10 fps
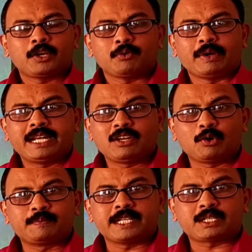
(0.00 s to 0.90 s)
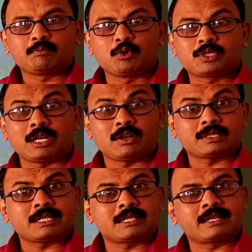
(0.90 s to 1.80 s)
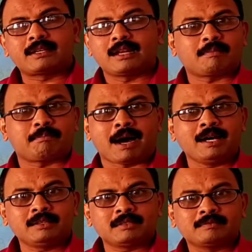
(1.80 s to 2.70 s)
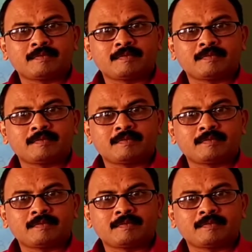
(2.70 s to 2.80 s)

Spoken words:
when an object moves along the circular path,